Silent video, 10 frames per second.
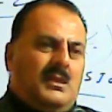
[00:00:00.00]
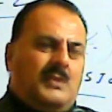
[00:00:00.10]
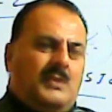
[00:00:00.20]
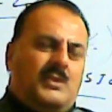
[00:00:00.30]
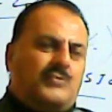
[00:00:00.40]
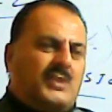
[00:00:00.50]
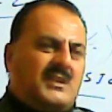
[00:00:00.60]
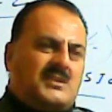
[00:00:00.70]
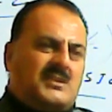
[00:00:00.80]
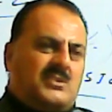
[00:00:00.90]
And you have to get
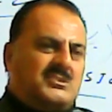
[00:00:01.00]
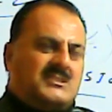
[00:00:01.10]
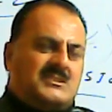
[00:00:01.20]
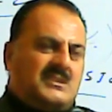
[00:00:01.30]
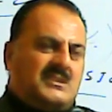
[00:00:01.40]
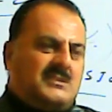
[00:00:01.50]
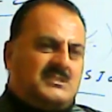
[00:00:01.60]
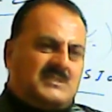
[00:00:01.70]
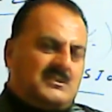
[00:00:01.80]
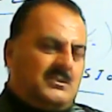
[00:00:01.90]
extraordinary success,
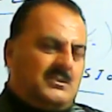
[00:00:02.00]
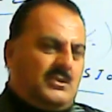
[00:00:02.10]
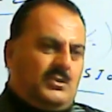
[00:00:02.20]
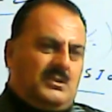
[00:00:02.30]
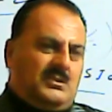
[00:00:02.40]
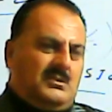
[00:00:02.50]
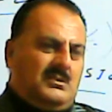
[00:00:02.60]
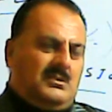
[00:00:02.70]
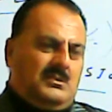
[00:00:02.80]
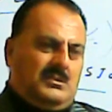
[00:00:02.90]
success in your
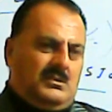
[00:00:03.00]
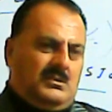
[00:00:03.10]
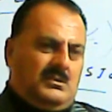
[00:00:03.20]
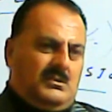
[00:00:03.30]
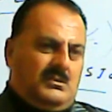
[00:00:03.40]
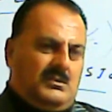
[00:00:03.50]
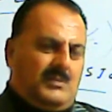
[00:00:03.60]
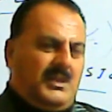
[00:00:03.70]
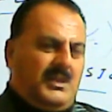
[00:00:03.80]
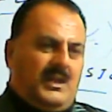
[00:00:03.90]

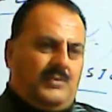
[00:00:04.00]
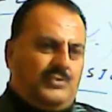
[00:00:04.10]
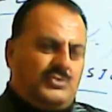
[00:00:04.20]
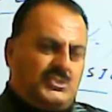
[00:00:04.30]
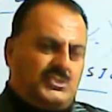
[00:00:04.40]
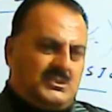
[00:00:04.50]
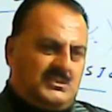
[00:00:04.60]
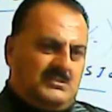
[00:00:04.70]
coming life or future.